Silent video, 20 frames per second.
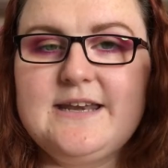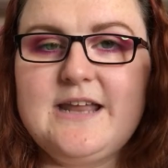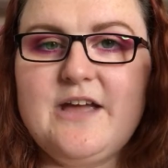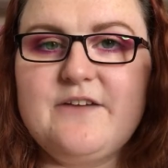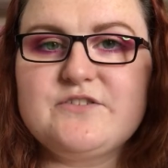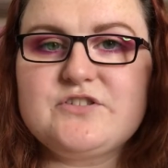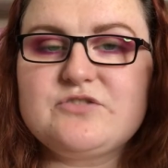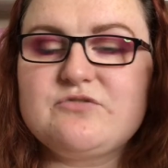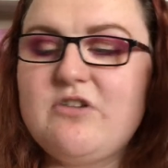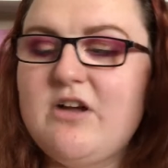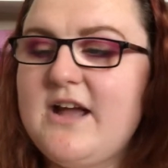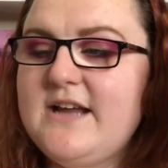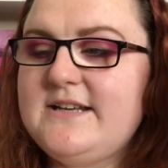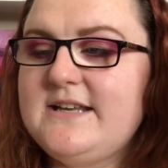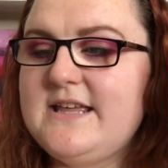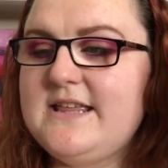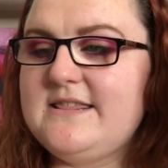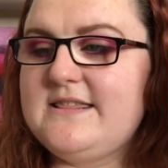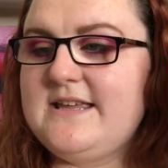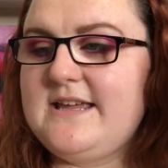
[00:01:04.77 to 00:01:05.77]
Now I've tried
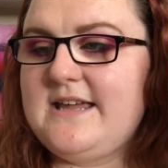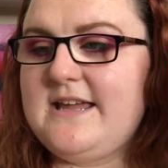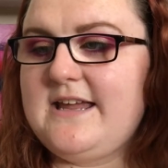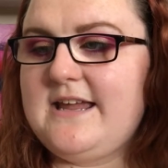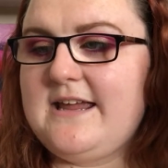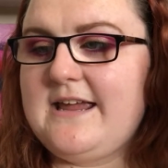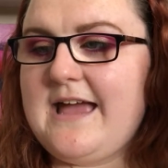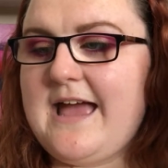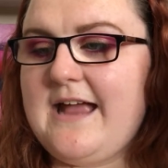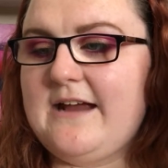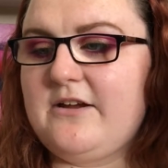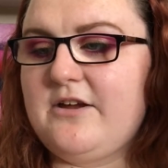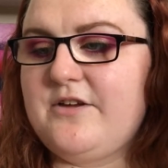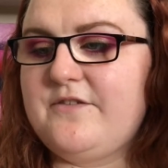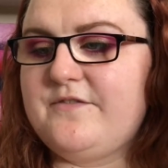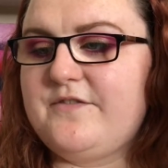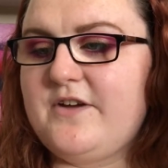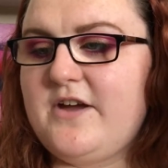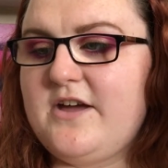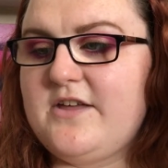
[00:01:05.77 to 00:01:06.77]
the
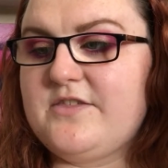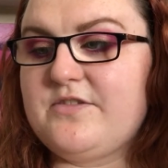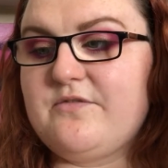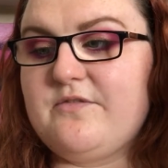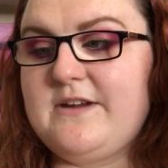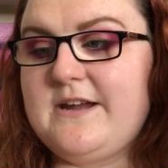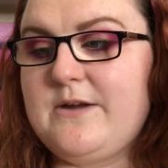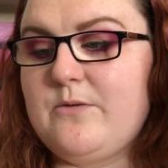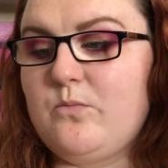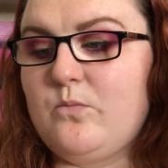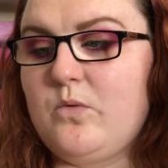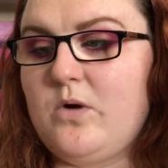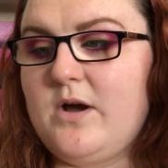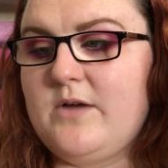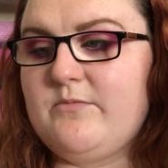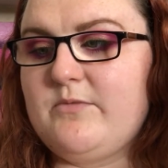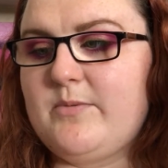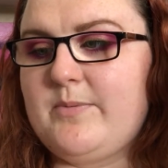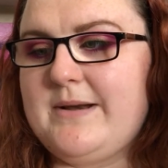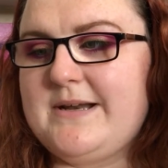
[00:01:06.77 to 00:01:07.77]
Hangover
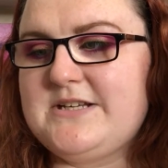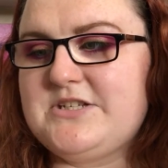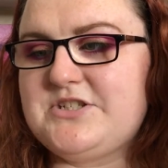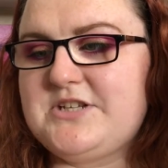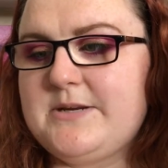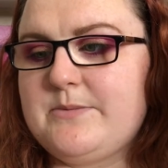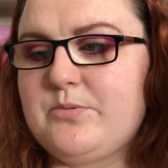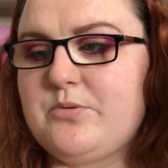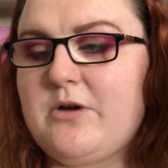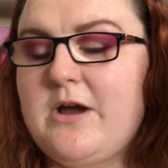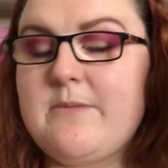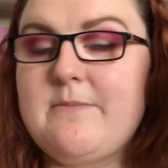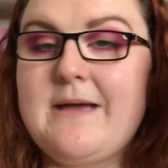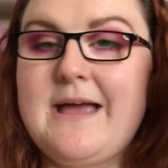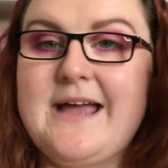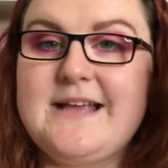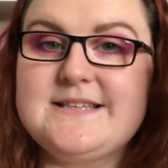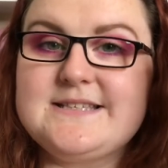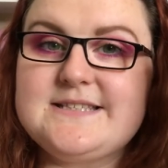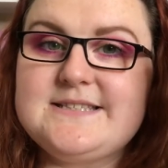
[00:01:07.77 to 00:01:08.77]
3-in-1 Replenishing
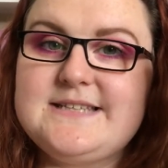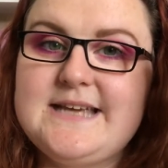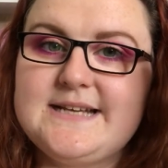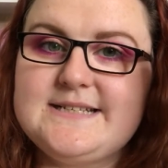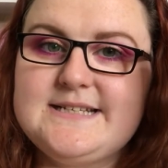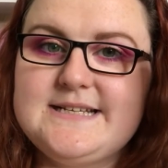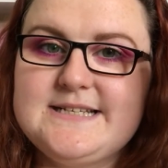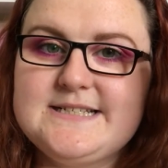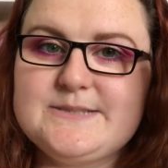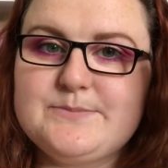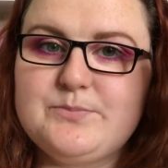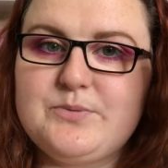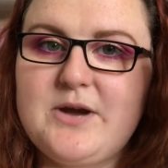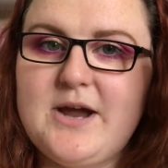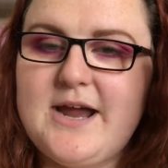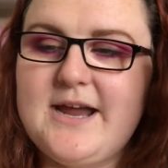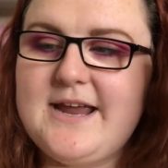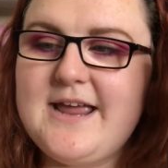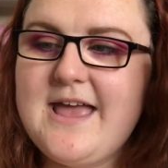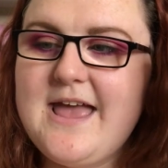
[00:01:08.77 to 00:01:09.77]
Primer and Setting
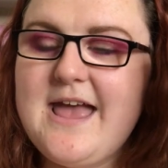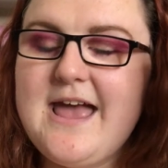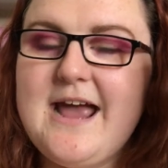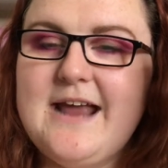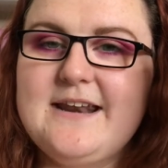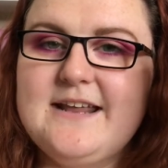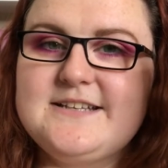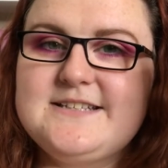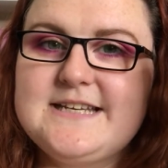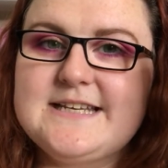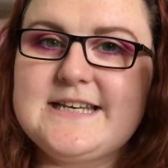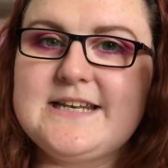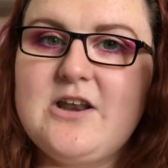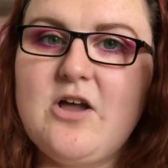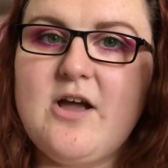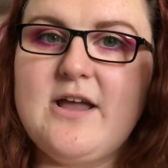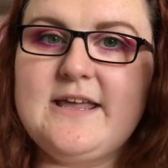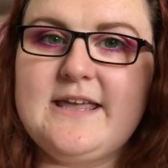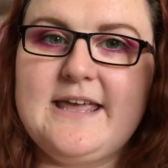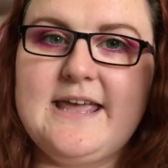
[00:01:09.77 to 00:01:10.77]
Spray, and I did
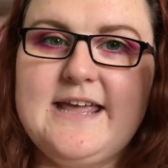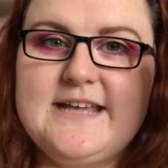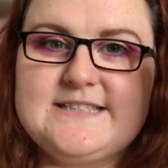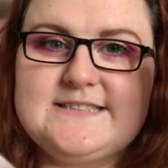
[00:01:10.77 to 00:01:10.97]
like it.